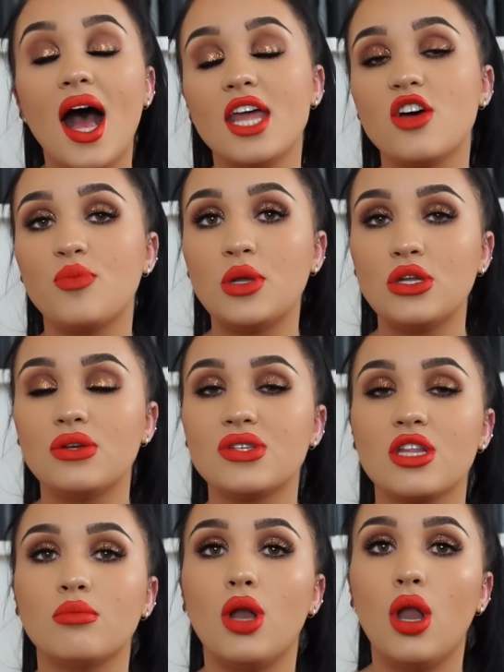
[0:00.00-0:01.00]
and I've been
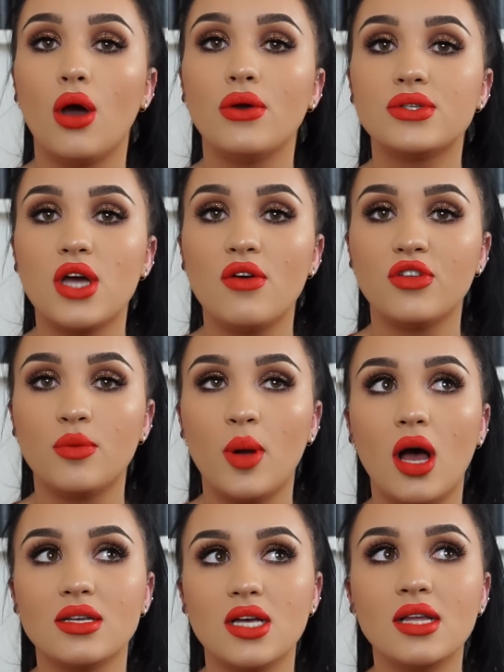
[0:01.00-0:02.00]
using them loads over the
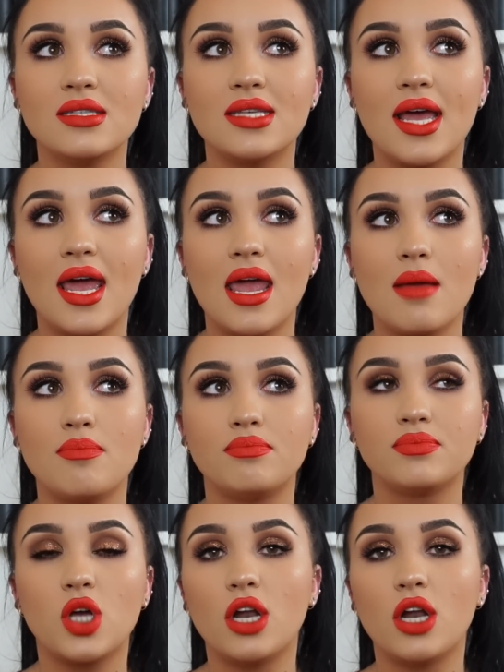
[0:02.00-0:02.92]
past, I'd say,